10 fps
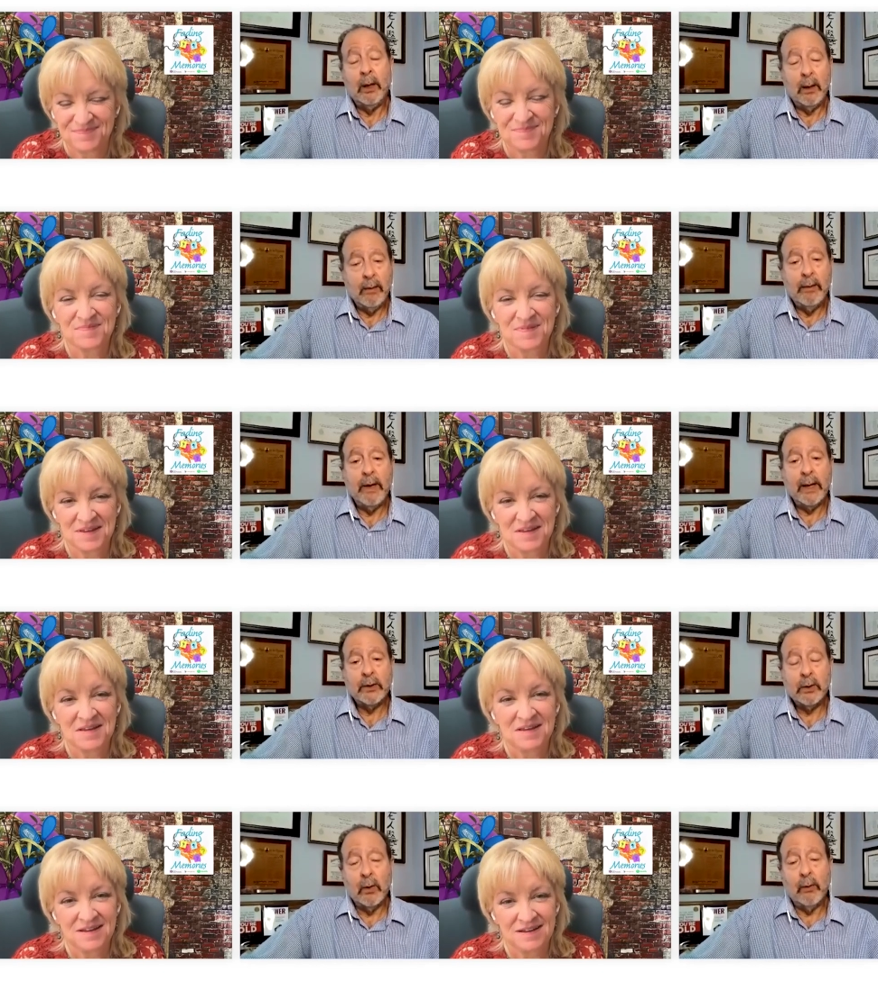Speaker 1: that's
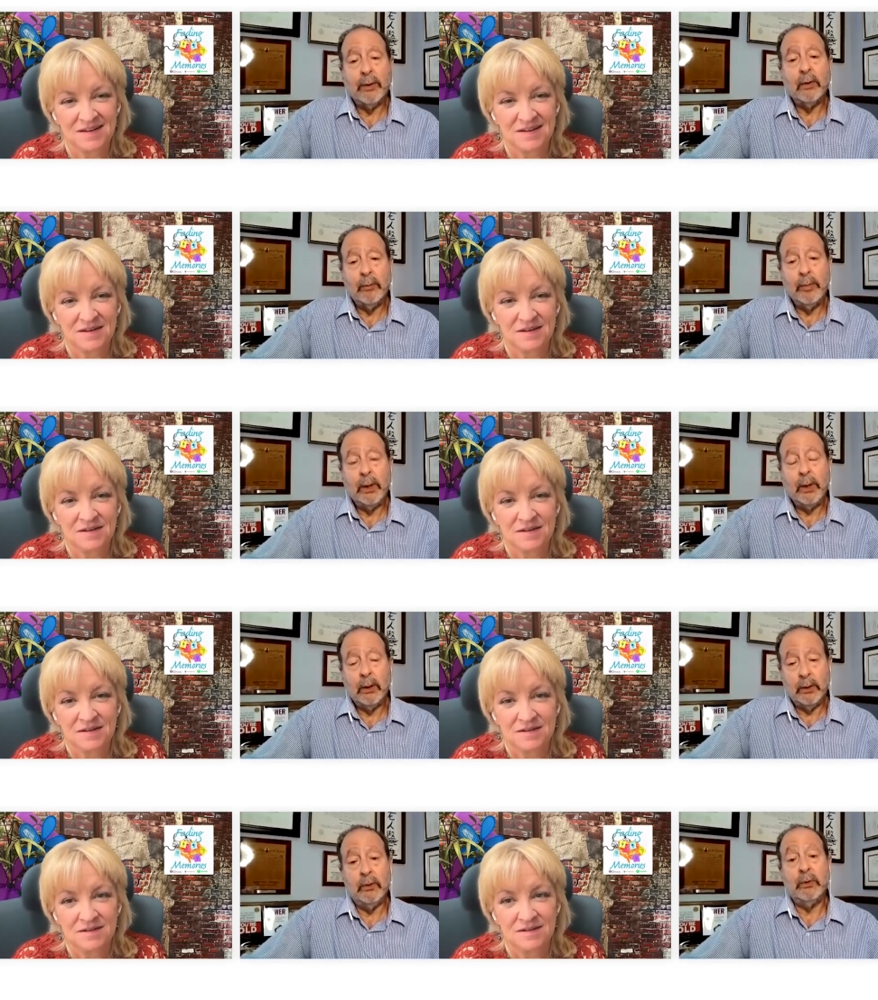going to be
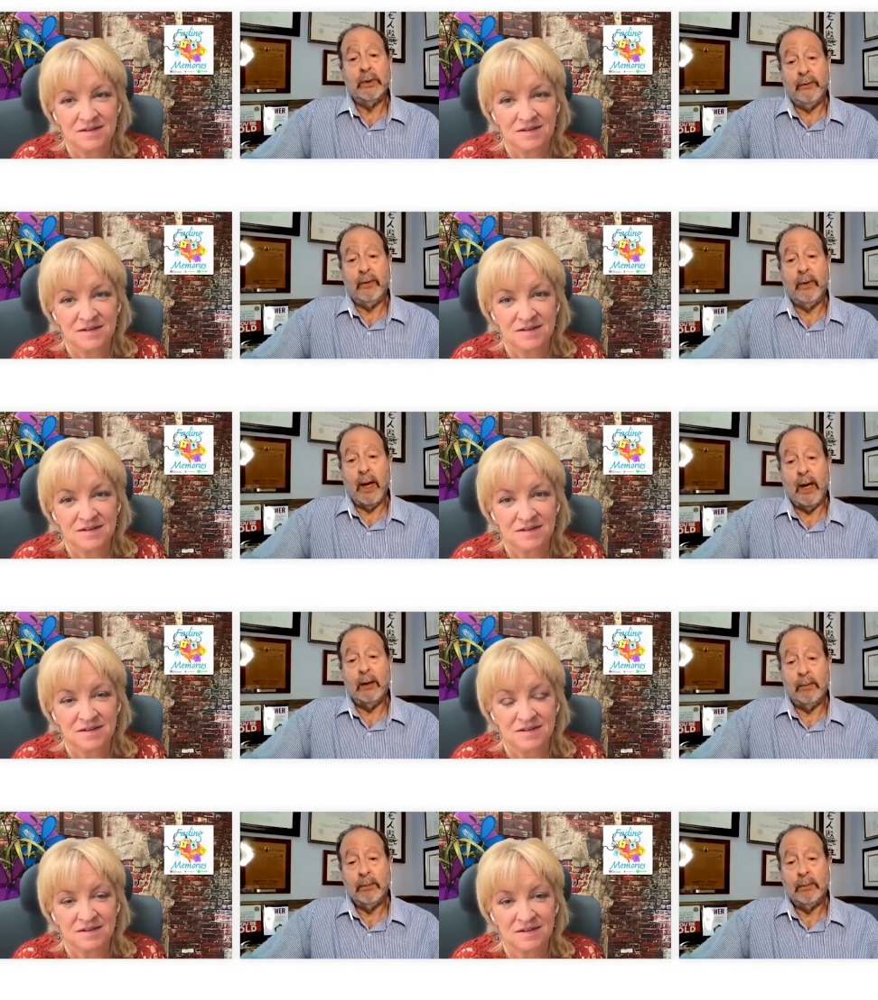conducive to that.
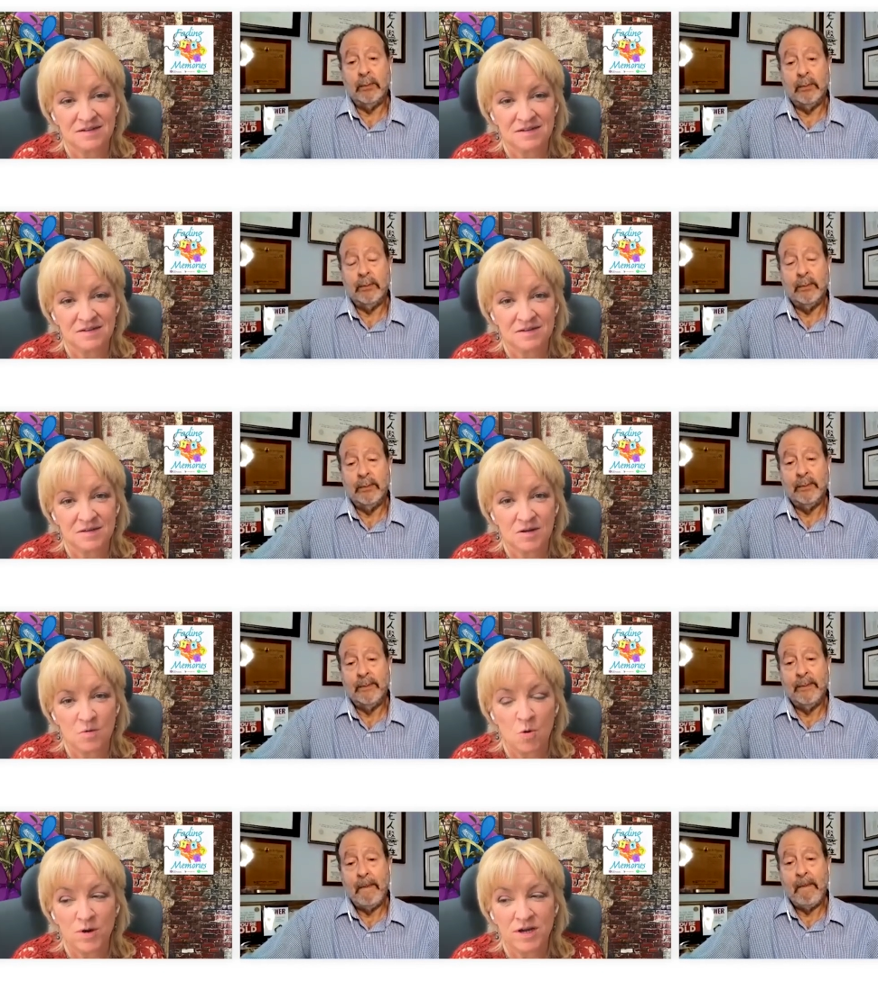
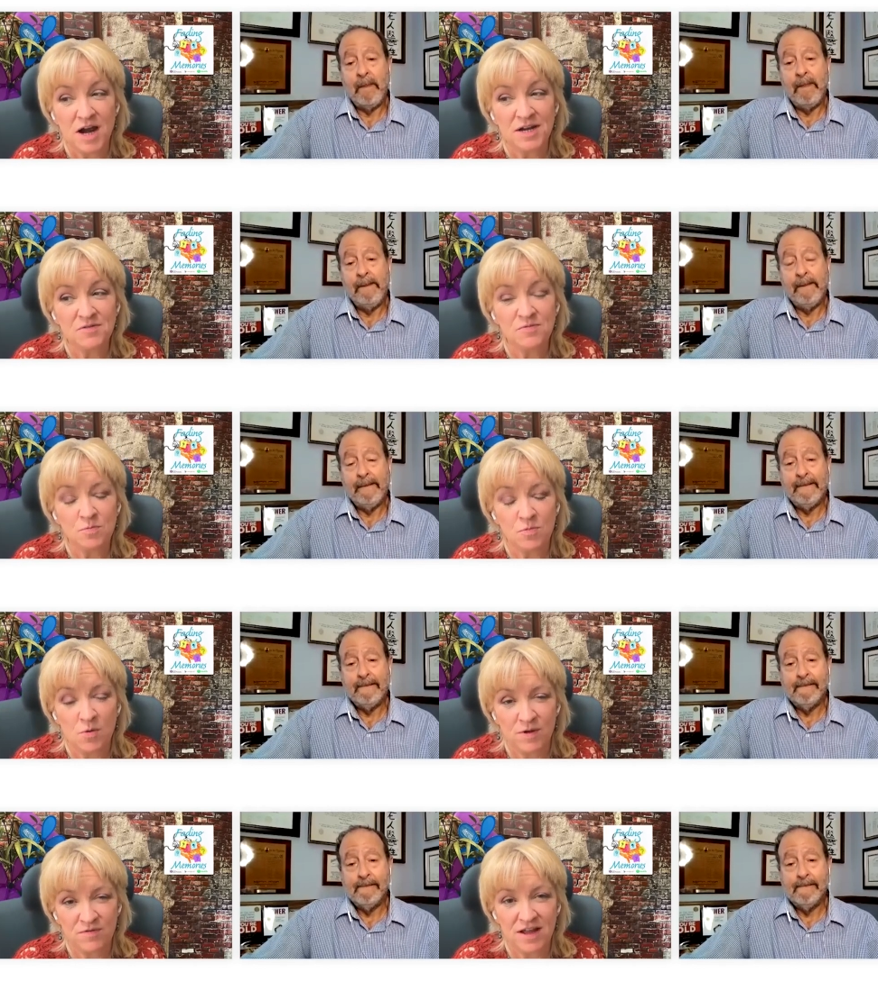
Speaker 2: Well, we kind of well,
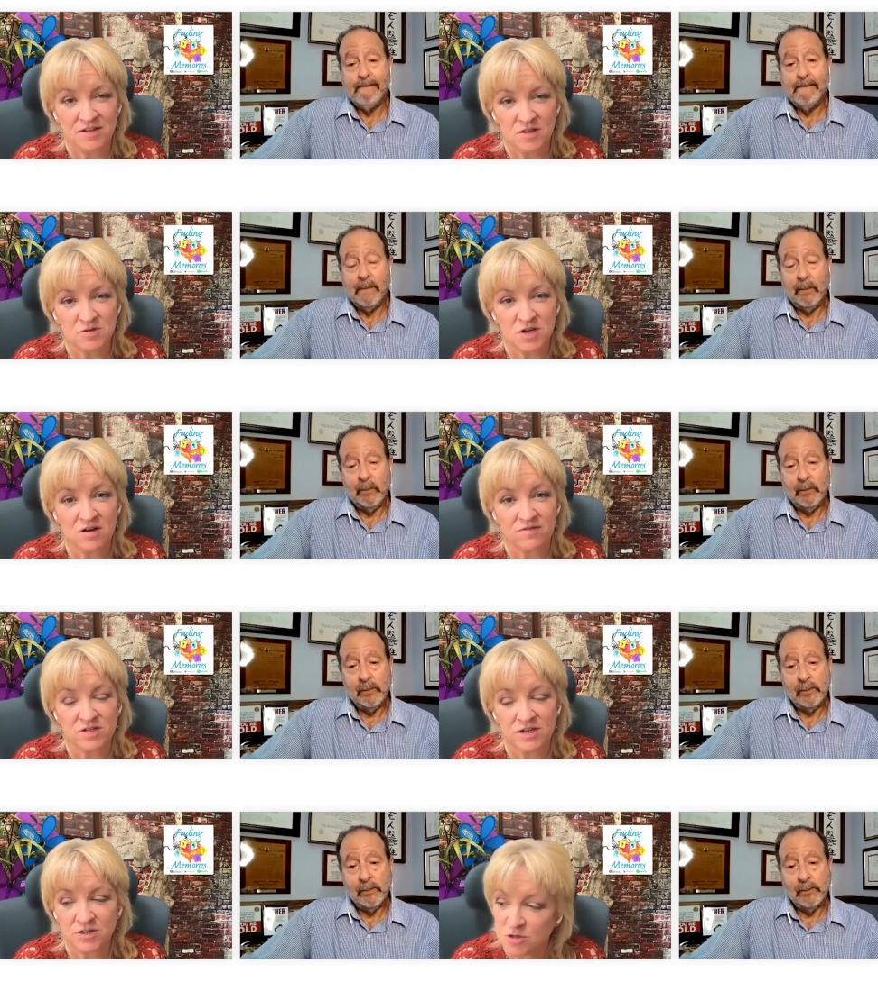we've had those
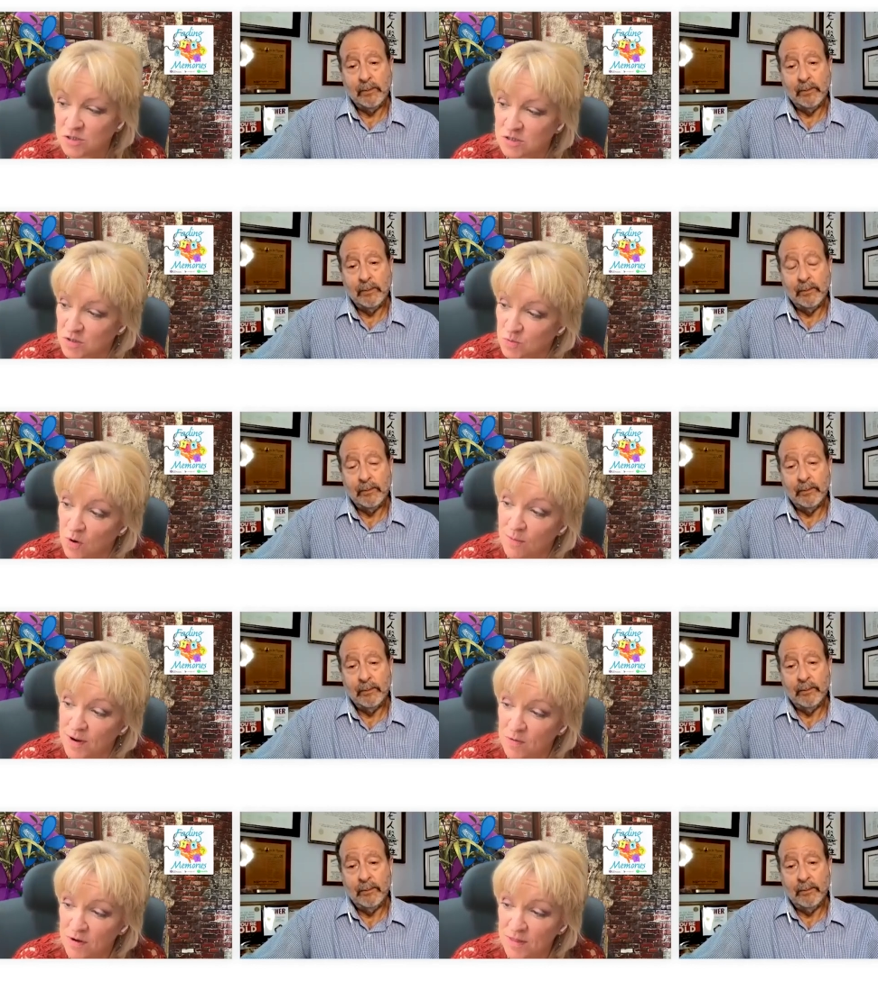conversations because when we
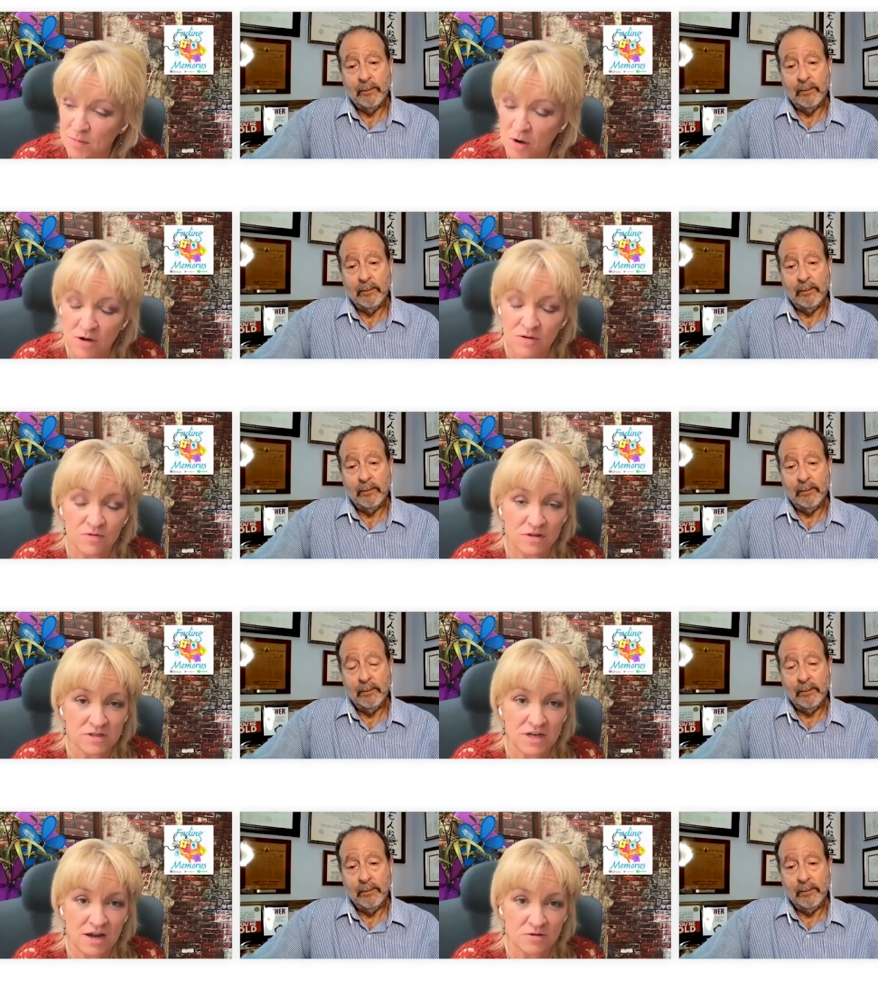were in the market for this
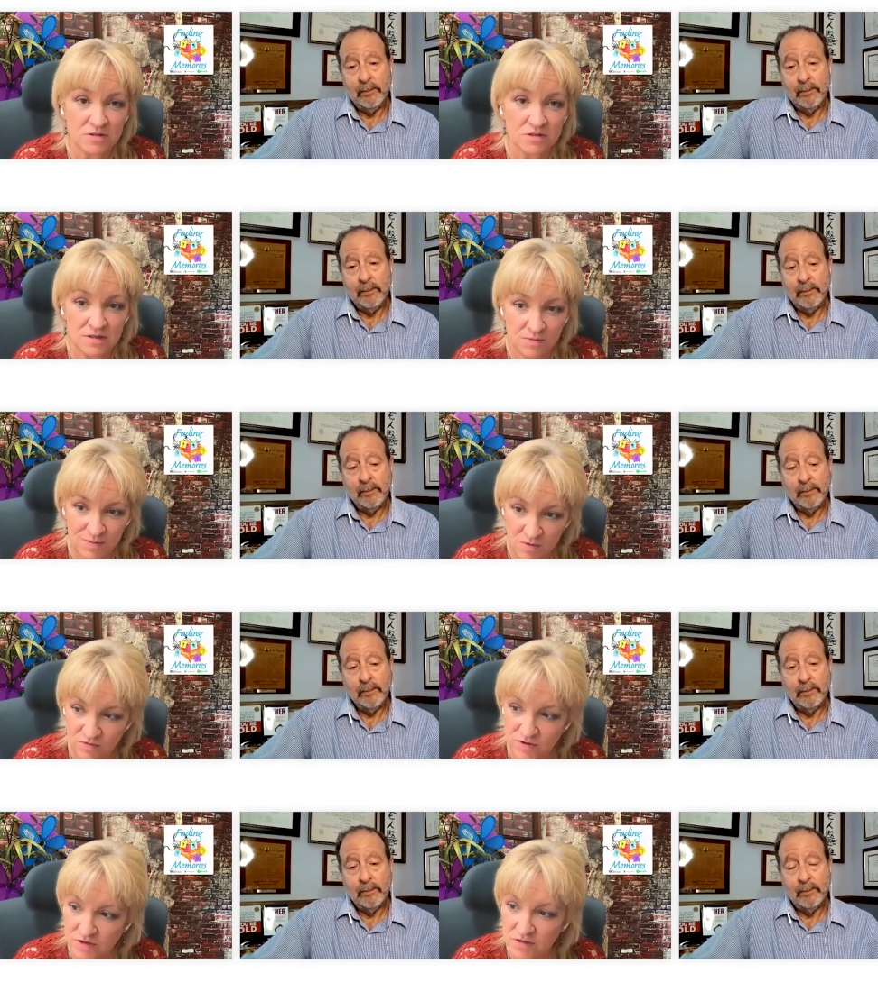house that we moved
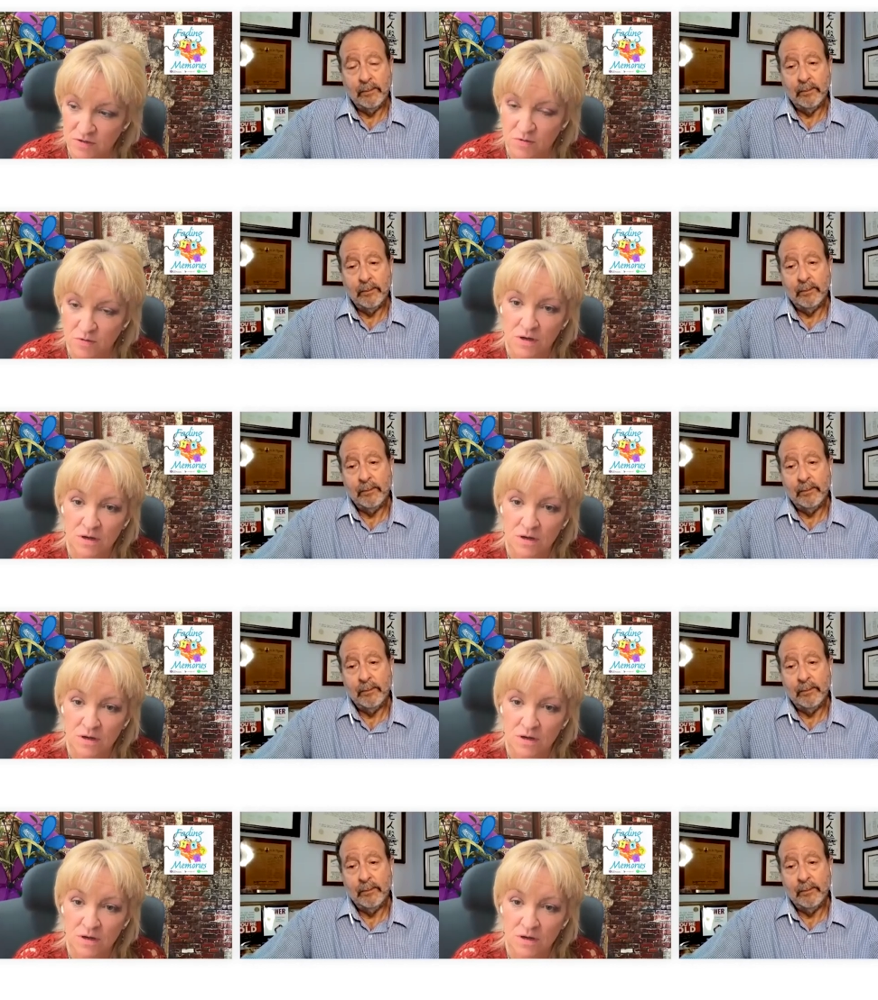into